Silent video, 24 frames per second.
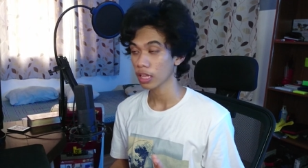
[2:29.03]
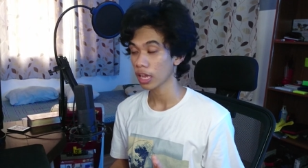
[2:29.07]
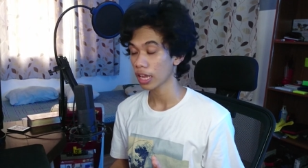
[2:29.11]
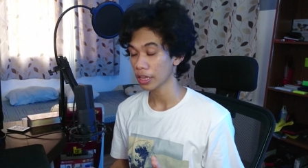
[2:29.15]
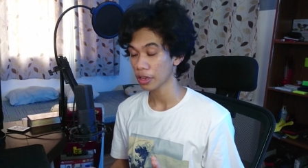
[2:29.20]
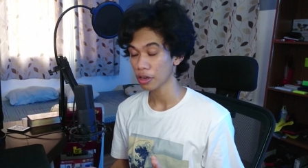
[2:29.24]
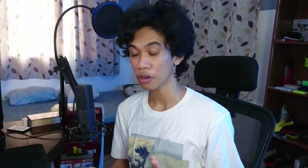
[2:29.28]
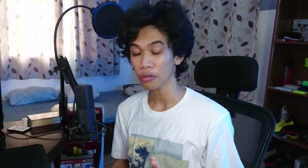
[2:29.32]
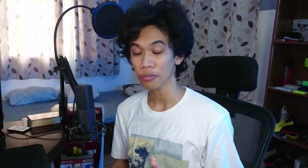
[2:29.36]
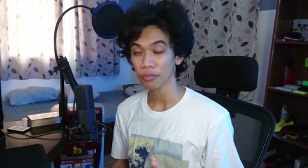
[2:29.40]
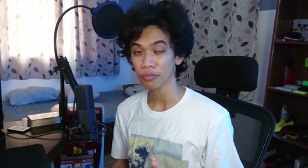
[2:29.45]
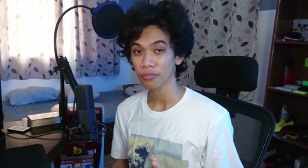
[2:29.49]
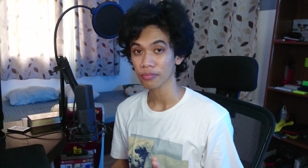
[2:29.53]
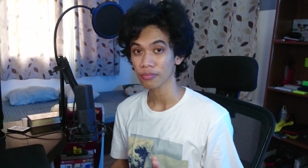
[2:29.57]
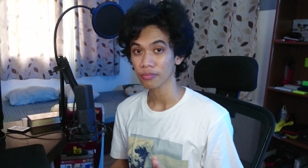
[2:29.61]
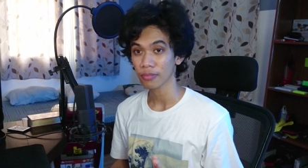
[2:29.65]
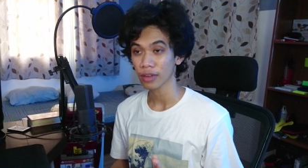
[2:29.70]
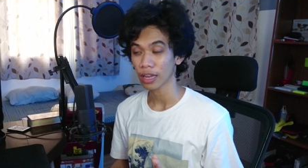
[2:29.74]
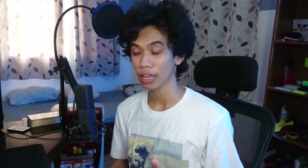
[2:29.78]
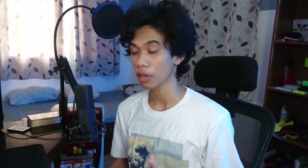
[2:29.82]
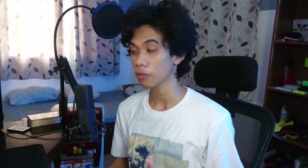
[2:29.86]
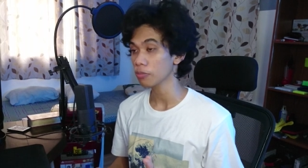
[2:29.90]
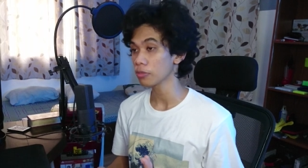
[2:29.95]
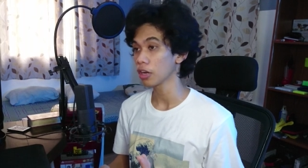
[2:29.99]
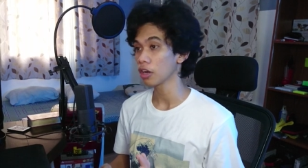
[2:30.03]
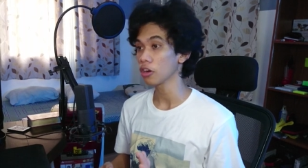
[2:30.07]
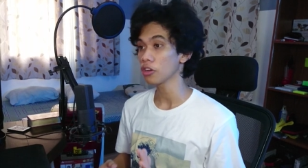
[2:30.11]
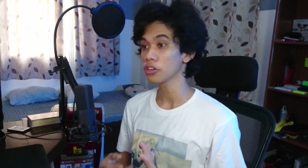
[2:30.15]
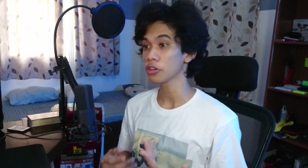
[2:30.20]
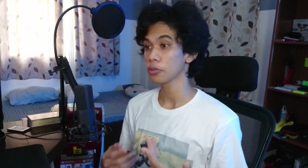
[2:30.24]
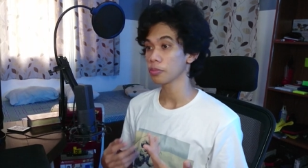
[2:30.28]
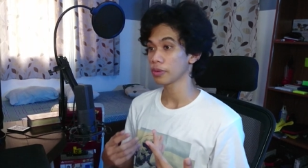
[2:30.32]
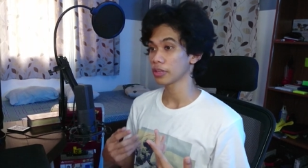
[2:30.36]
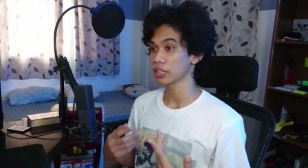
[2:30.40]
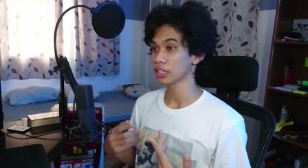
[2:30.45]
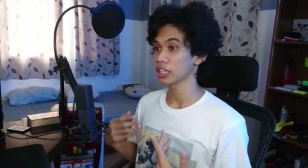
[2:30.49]
I hope. I hope the
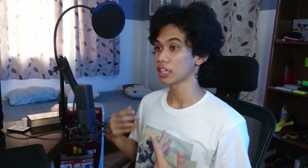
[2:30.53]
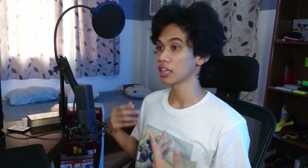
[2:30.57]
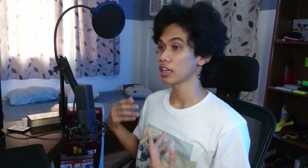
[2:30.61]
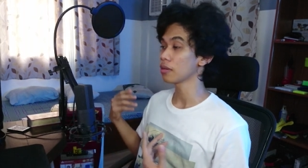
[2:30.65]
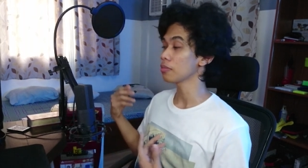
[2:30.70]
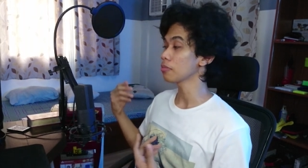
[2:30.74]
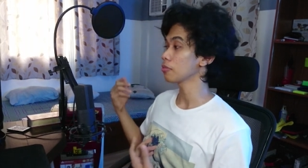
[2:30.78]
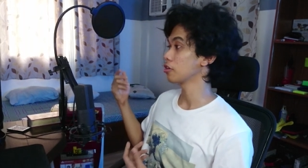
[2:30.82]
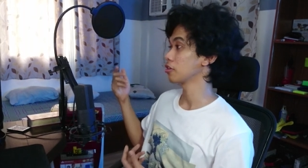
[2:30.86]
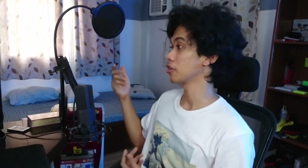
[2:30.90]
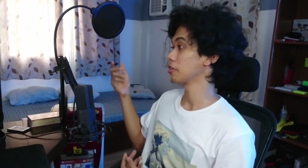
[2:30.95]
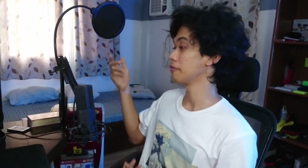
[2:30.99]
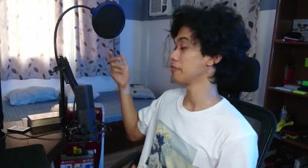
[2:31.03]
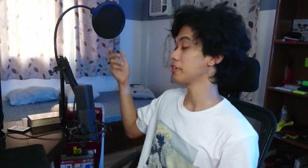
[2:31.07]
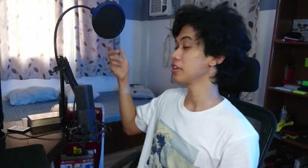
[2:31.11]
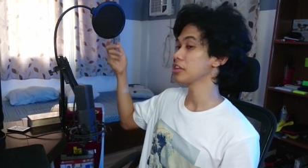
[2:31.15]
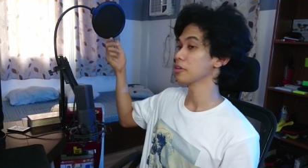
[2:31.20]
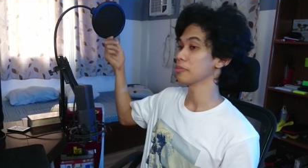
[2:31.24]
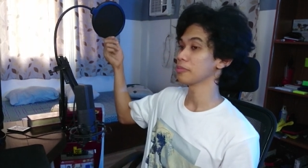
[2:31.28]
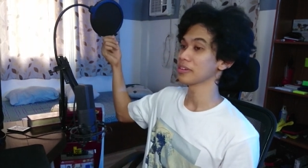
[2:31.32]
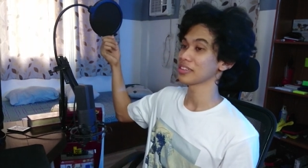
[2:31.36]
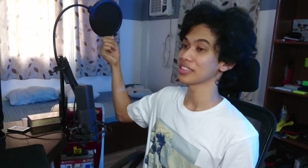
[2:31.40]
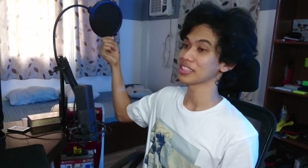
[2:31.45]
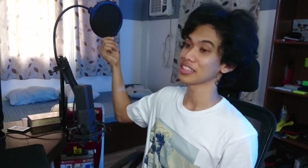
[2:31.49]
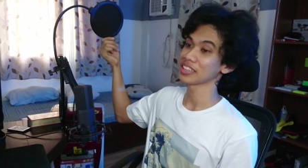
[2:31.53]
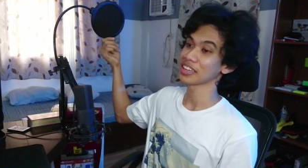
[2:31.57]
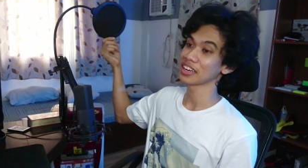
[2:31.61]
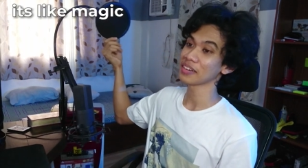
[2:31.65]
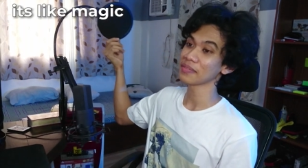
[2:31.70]
audio picked it up or the video picked it